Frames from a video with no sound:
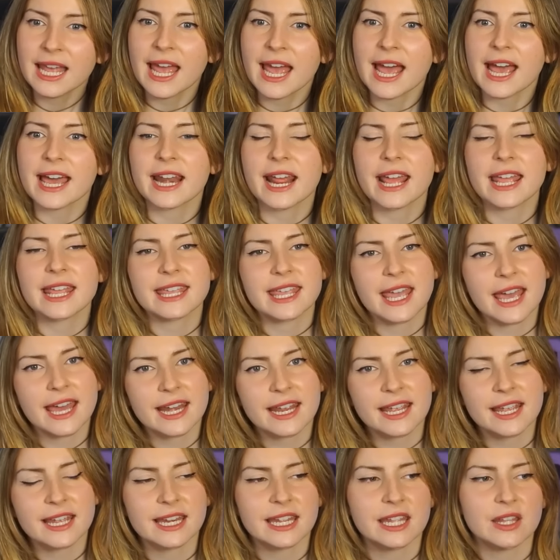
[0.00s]
And I get
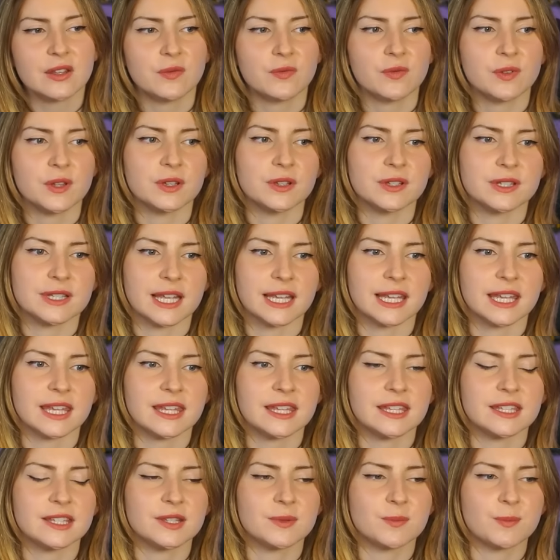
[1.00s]
it, he feels like
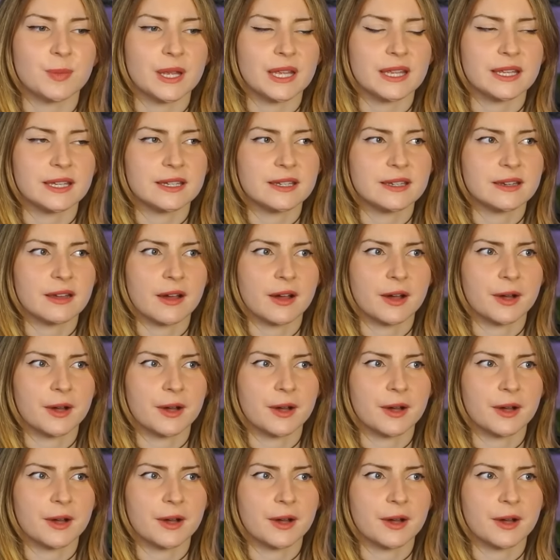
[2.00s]
he's been,